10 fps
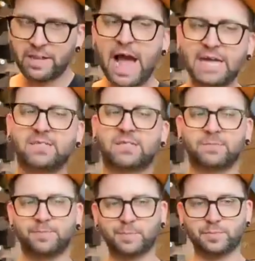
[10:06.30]

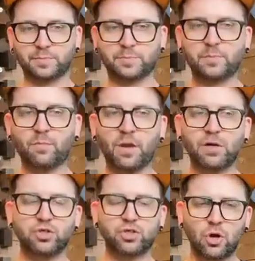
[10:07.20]
Yes.
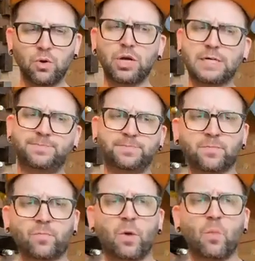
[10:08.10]
So good.
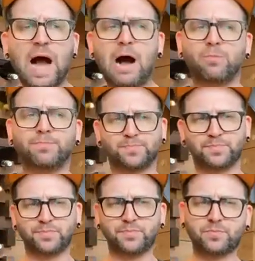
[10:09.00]
Wow.
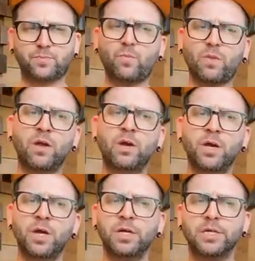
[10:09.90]

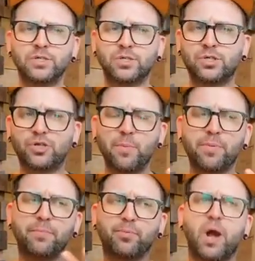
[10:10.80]

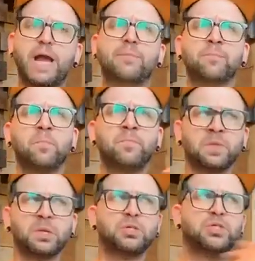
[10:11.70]
Super bright,
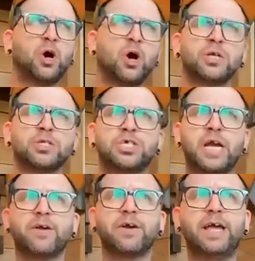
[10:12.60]
tart
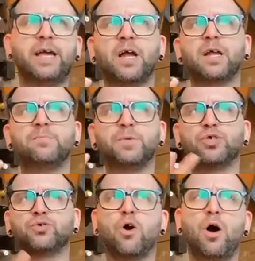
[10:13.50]
cherry, kind of
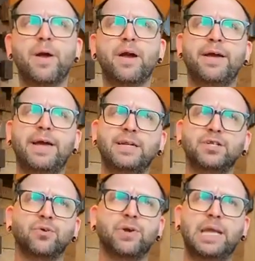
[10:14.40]
strawberry
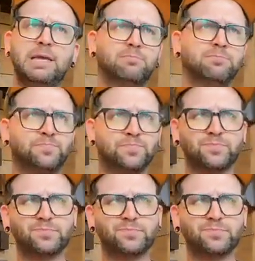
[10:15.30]
and cream.